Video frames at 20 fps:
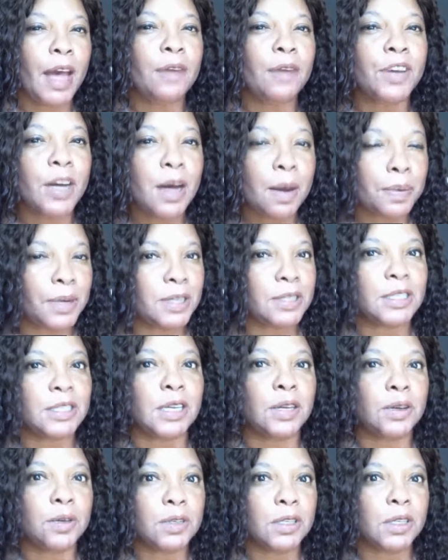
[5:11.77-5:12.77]
I have a couple of
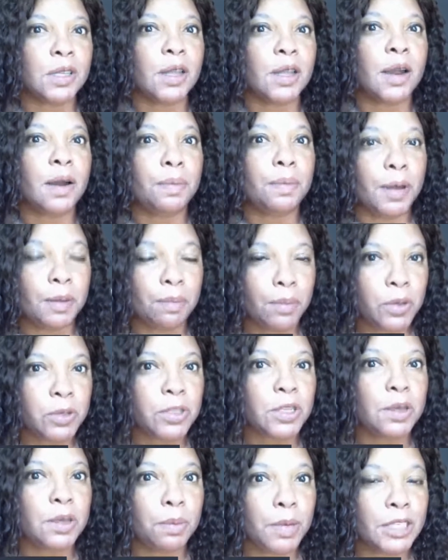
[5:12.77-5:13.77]
singles in there, but
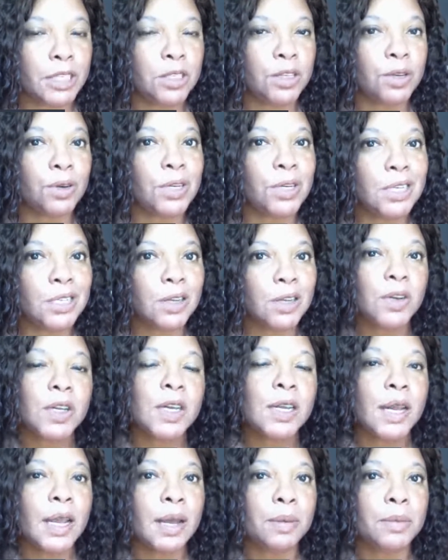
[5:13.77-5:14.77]
mostly my series are
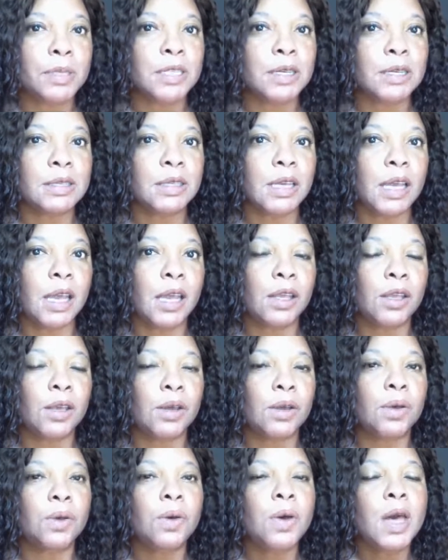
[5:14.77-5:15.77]
in Amazon's
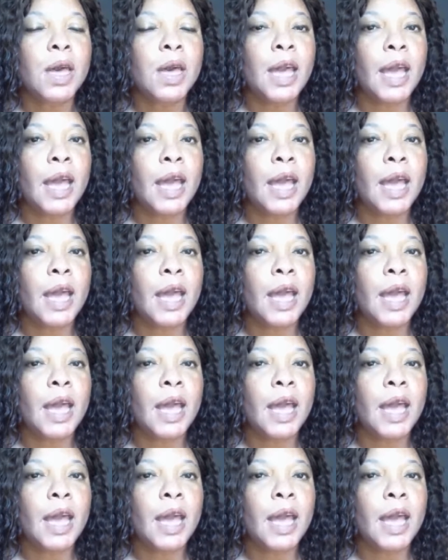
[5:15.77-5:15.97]
KU,